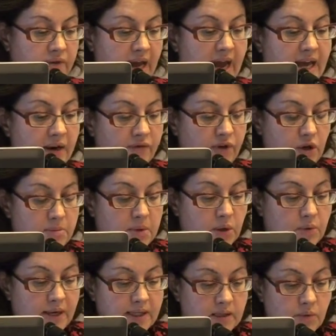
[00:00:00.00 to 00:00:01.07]
the head of Human
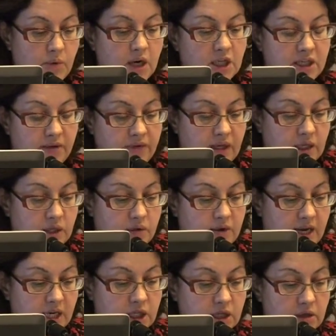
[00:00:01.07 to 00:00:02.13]
Rights Watch at the
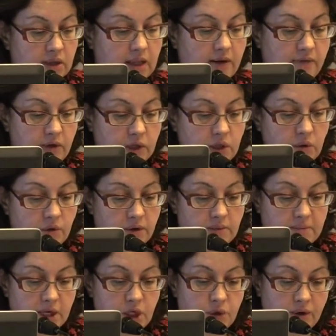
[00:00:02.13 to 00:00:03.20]
international level, told a
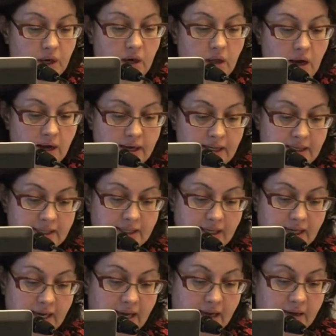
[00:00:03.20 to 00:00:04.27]
Montreal audience
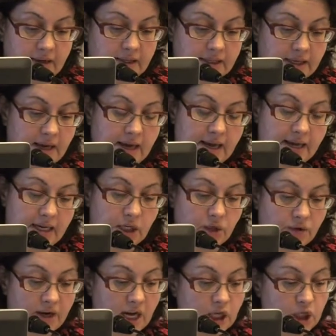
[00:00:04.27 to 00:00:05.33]
that Canada's
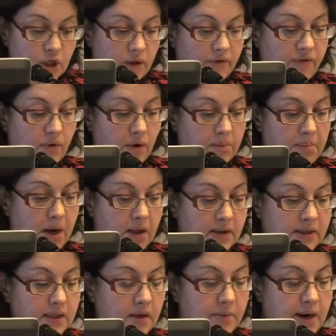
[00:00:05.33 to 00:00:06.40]
international foreign
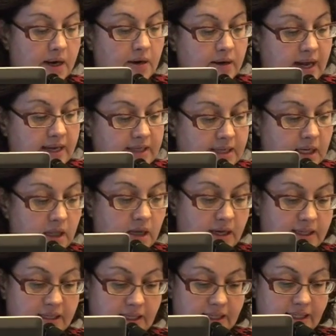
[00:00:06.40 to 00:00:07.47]
policy record had
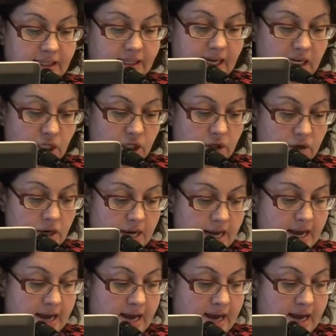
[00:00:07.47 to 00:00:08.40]
declined in stature.